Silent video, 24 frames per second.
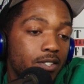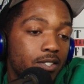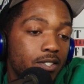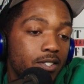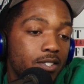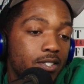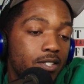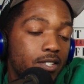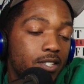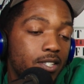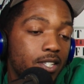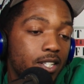
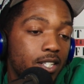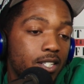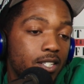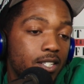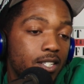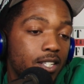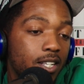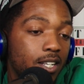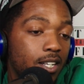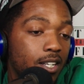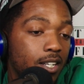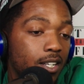
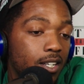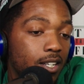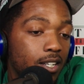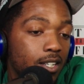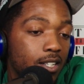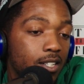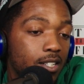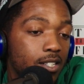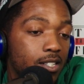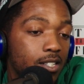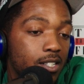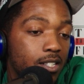sixteen,
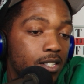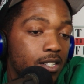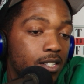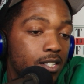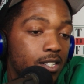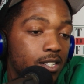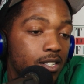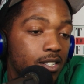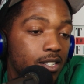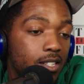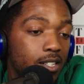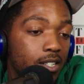
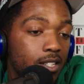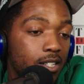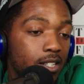just.